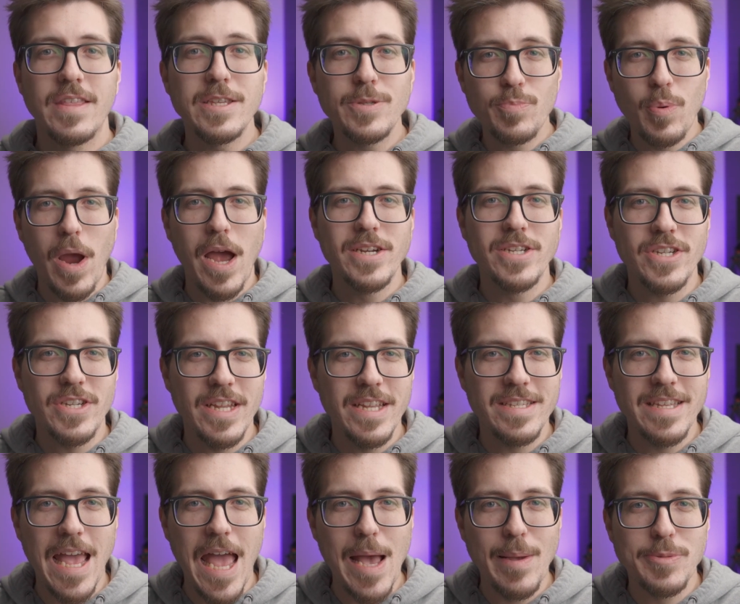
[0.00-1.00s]
This project
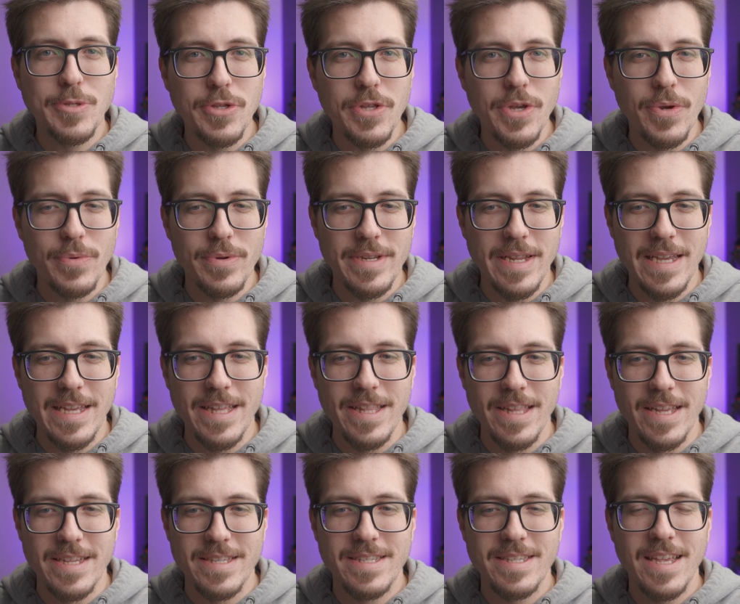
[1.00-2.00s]
is absolutely
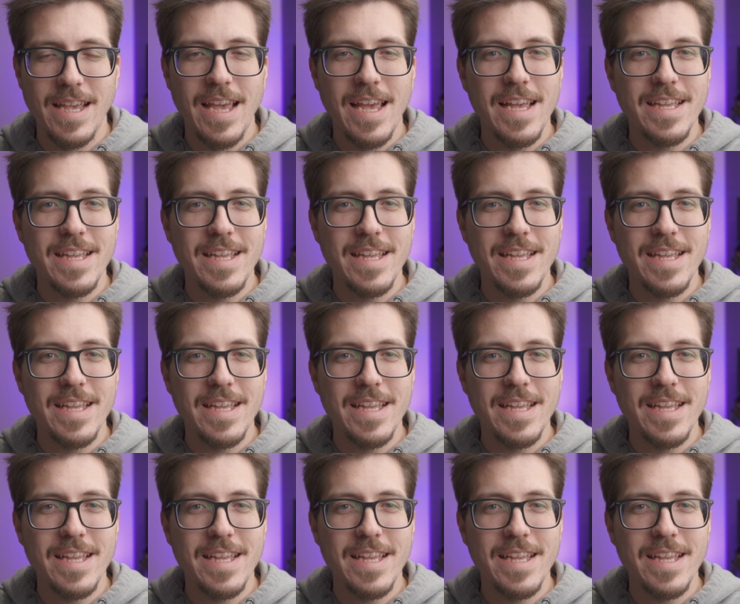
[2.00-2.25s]
ridiculous.